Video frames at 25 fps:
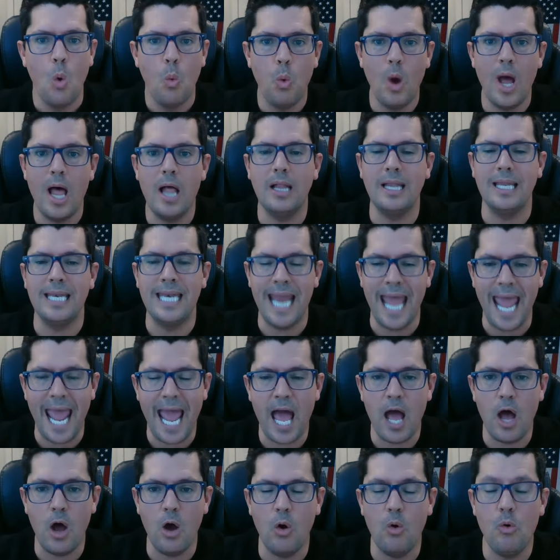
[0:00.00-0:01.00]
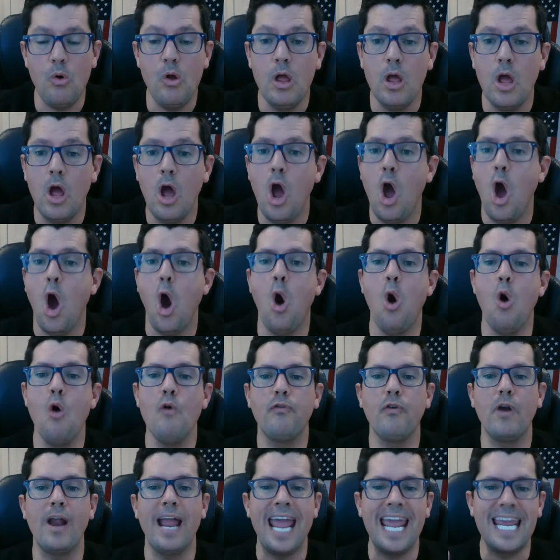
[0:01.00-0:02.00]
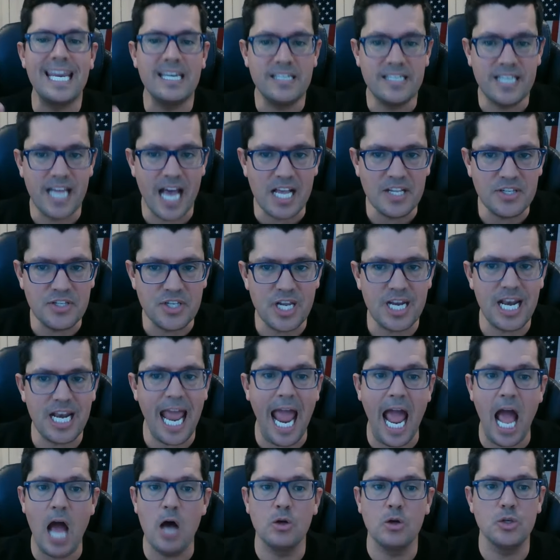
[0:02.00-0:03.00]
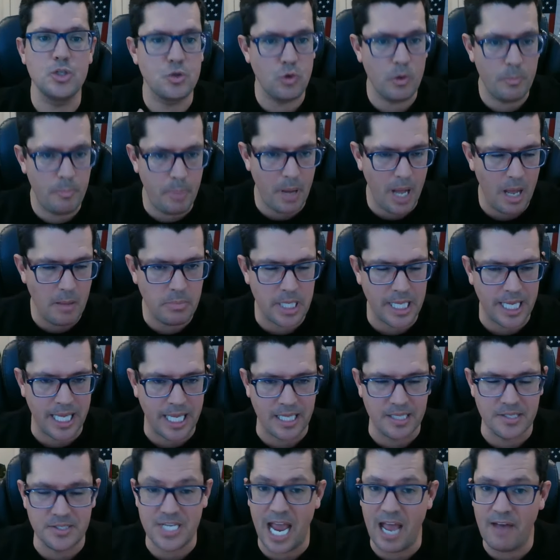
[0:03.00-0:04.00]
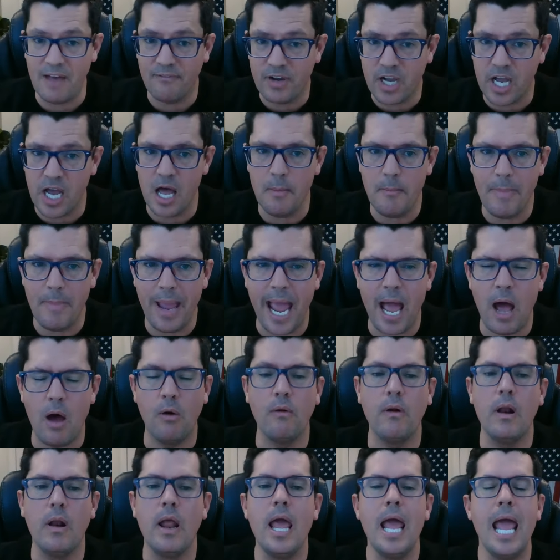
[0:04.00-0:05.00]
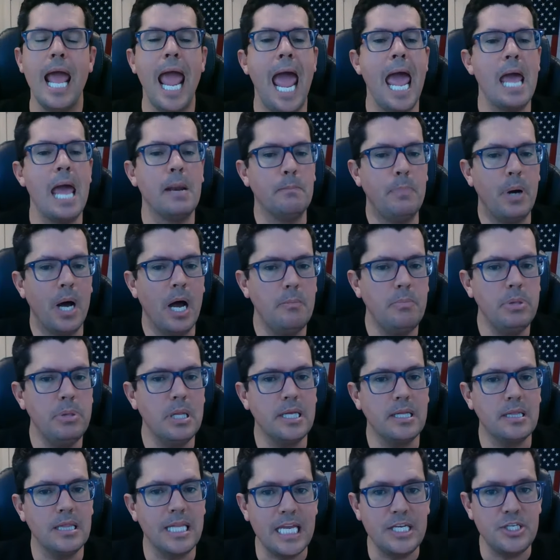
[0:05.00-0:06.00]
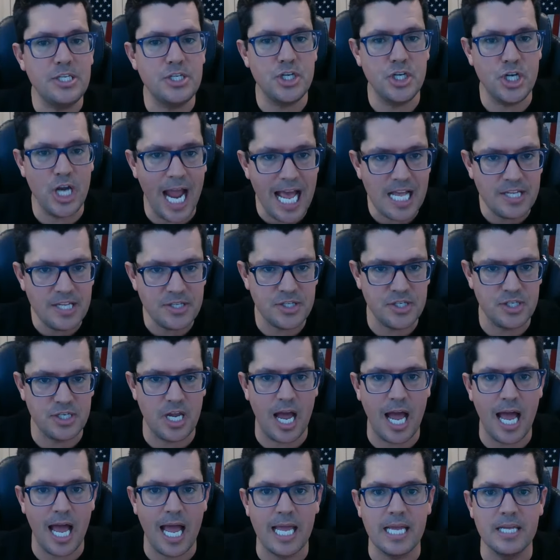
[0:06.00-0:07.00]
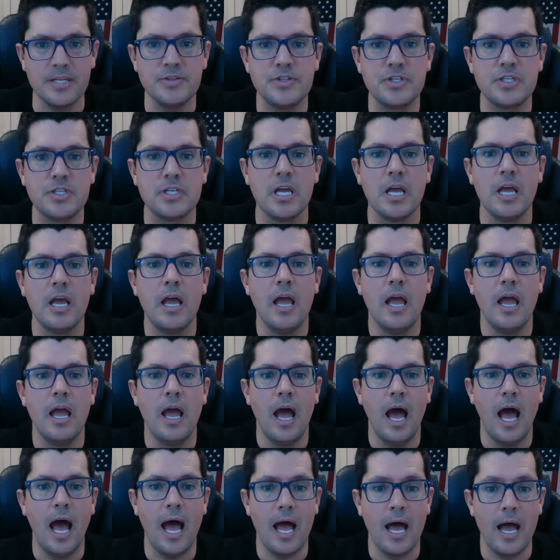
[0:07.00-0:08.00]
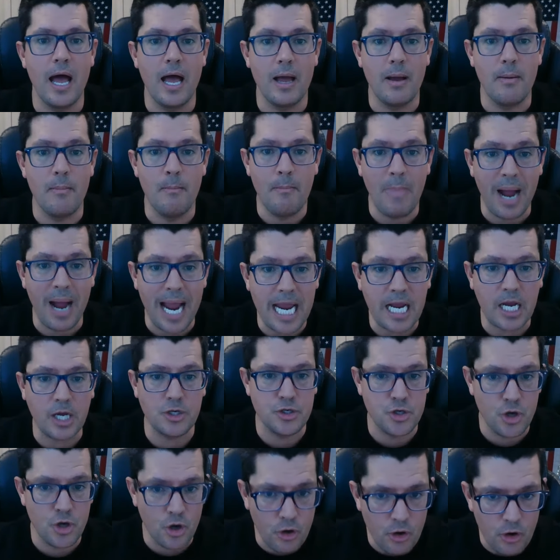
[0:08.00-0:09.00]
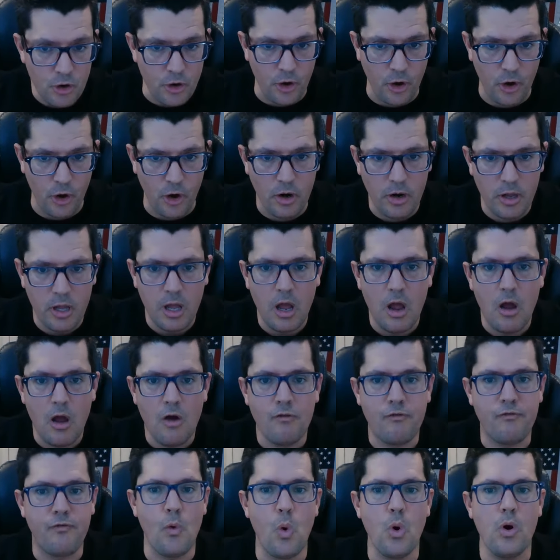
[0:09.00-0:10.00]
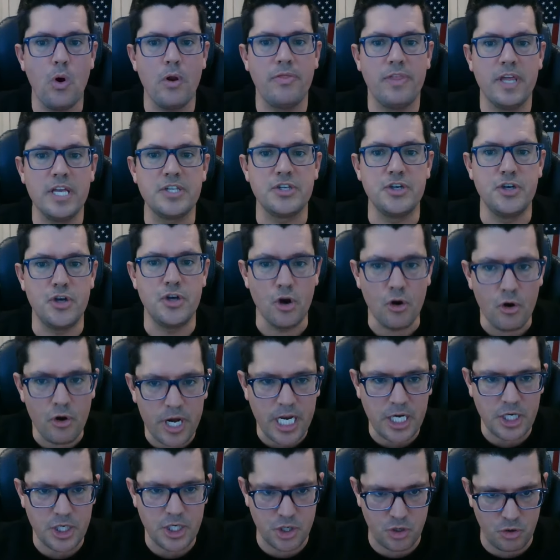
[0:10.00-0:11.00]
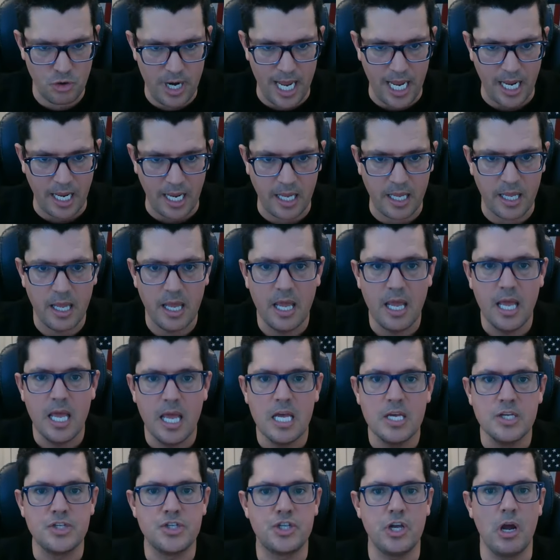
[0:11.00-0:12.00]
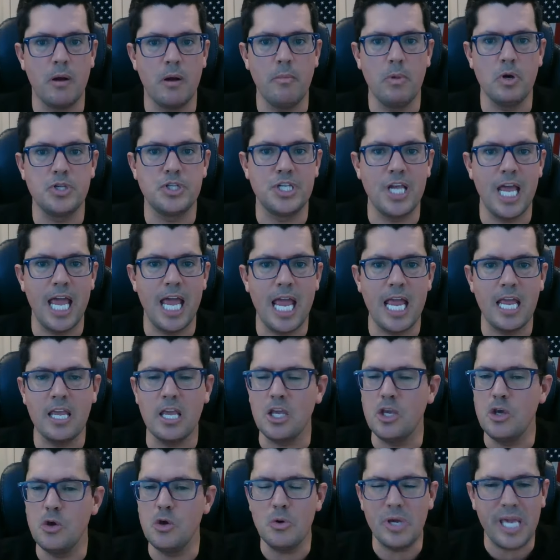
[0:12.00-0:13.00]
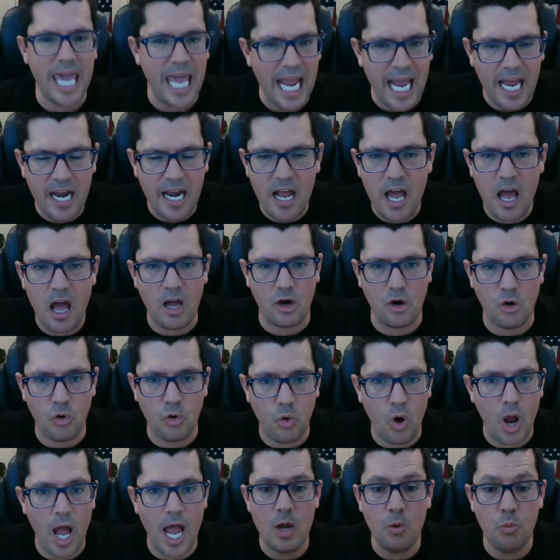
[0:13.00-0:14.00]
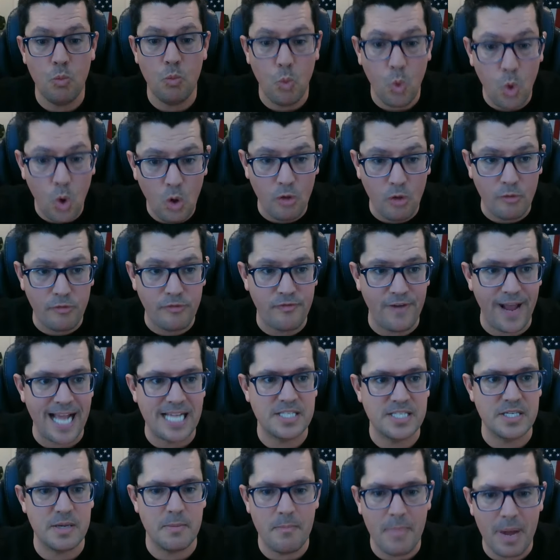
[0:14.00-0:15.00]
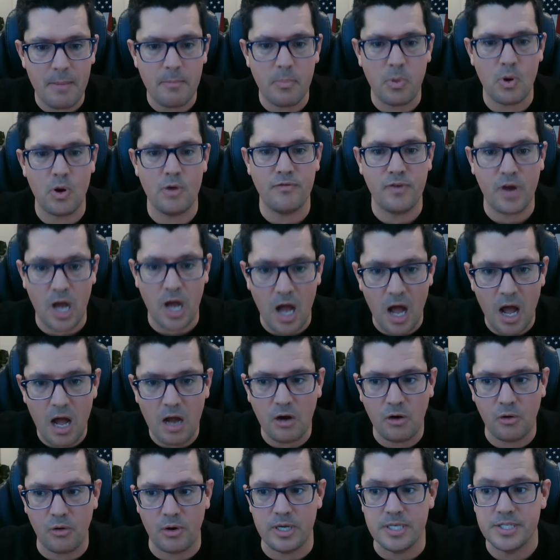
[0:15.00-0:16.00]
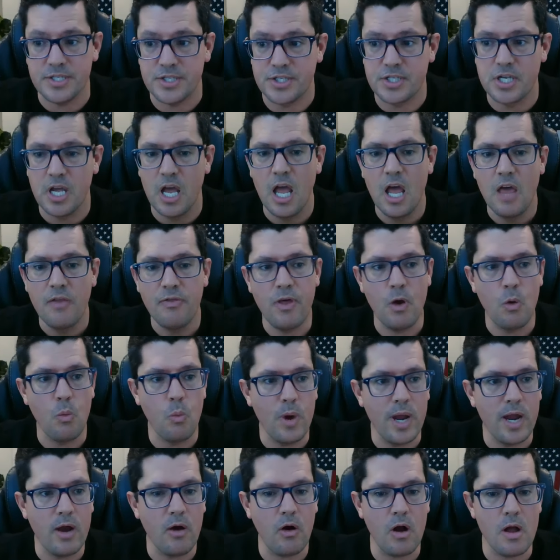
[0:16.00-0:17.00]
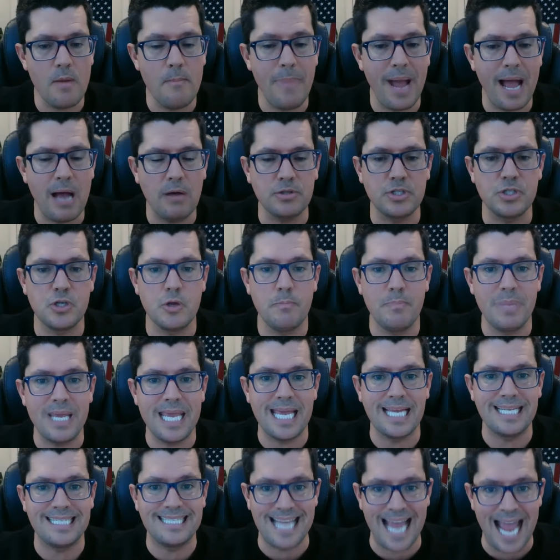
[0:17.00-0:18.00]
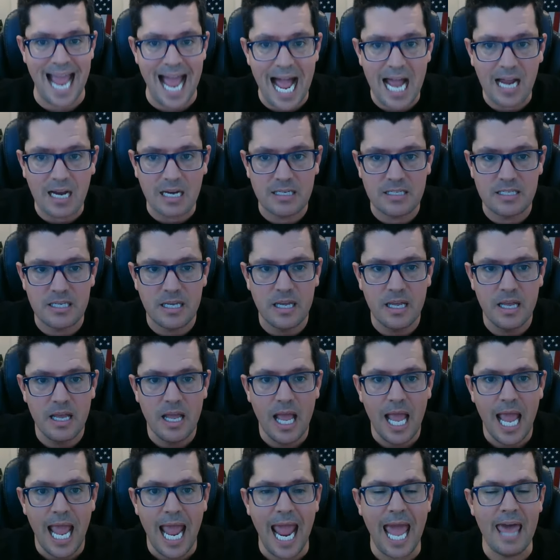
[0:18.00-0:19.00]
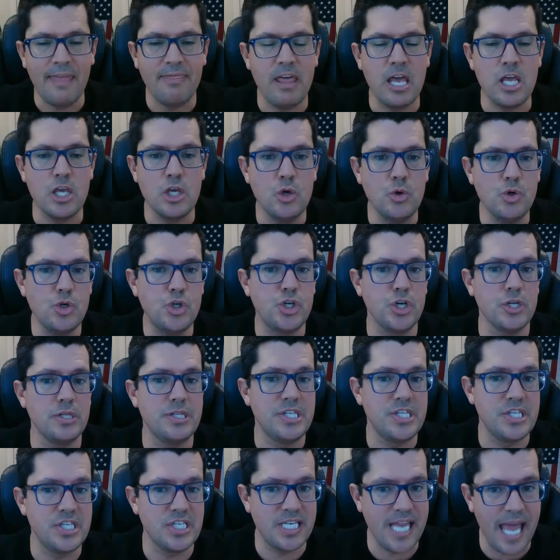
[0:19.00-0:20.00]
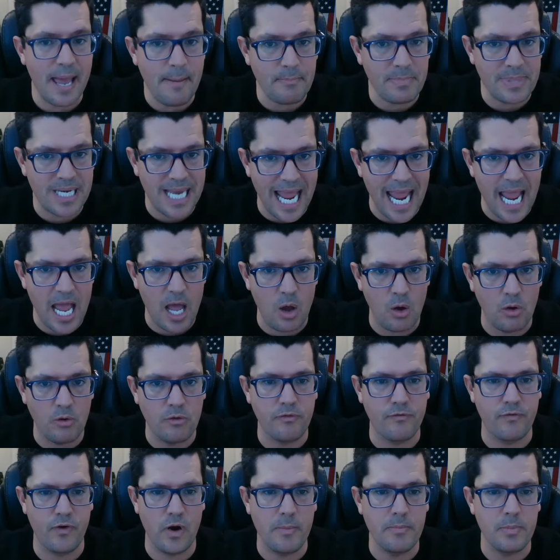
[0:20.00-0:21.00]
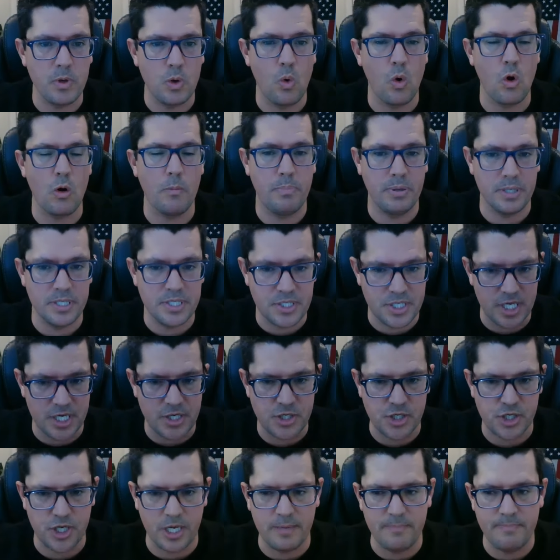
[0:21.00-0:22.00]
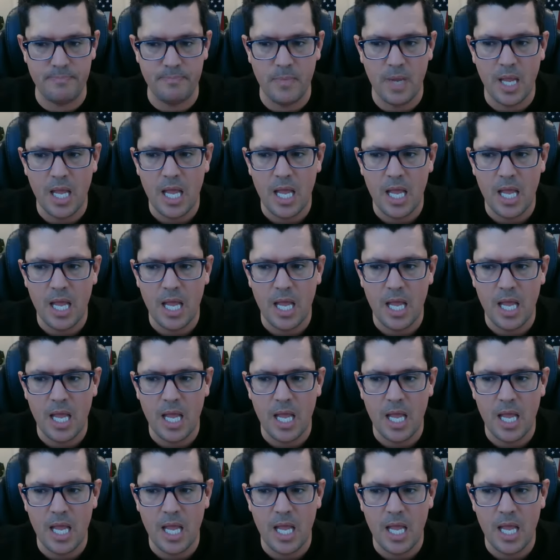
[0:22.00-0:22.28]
Well, now over a dozen House Republicans have come out and publicly chastised uh, Mike Turner for this dirty trick. Some are saying you cannot cry wolf as a member of Congress that we are about to be attacked and that you should step down from your position.